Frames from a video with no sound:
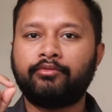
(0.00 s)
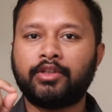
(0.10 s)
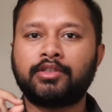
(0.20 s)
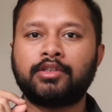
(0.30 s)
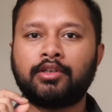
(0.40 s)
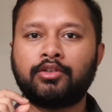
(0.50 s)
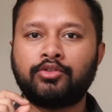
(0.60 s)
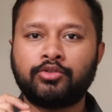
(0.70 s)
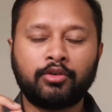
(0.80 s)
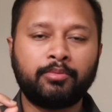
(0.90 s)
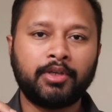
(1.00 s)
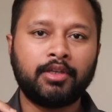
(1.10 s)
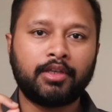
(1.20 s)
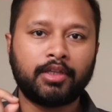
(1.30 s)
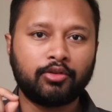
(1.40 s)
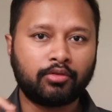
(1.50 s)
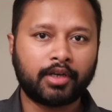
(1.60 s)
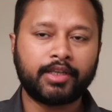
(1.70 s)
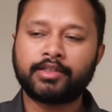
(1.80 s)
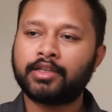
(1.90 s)
which should be in your
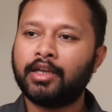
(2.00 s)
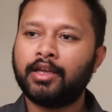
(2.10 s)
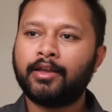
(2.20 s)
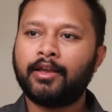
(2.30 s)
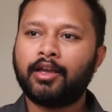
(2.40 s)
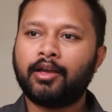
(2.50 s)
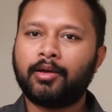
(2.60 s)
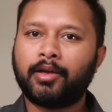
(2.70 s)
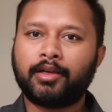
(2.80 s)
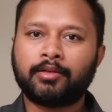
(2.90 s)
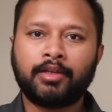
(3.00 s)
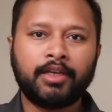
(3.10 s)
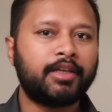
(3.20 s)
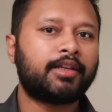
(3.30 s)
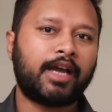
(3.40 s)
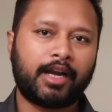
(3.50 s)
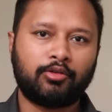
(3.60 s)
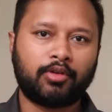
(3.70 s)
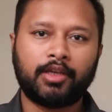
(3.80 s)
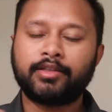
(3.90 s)
list. Clear
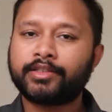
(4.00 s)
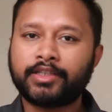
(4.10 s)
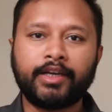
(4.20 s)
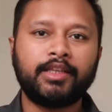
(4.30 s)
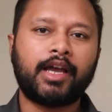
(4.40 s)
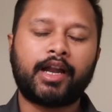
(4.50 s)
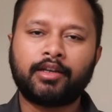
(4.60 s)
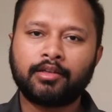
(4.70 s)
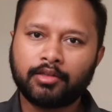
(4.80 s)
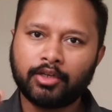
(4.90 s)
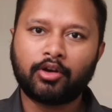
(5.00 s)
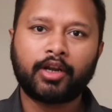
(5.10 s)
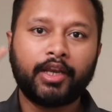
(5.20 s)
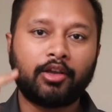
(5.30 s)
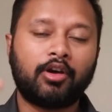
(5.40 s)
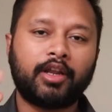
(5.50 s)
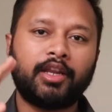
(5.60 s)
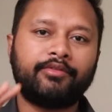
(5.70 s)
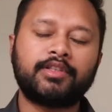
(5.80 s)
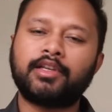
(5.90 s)
that, okay? Study that. Inorganic,
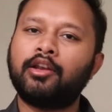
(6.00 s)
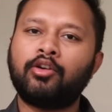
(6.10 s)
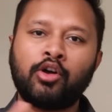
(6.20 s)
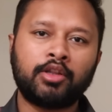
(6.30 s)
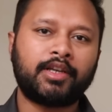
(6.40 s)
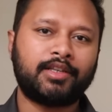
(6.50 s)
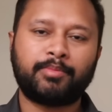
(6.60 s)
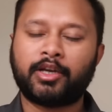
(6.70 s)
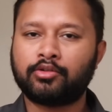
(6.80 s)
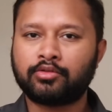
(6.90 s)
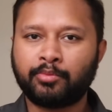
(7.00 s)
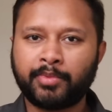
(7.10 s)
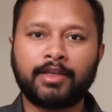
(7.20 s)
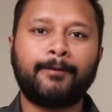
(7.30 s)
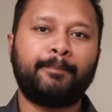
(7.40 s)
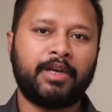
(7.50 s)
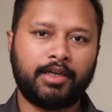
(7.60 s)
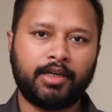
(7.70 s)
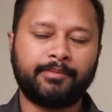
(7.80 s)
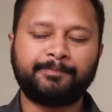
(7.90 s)
organic, physical, all three, spectroscopy
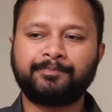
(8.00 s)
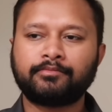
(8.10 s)
completely.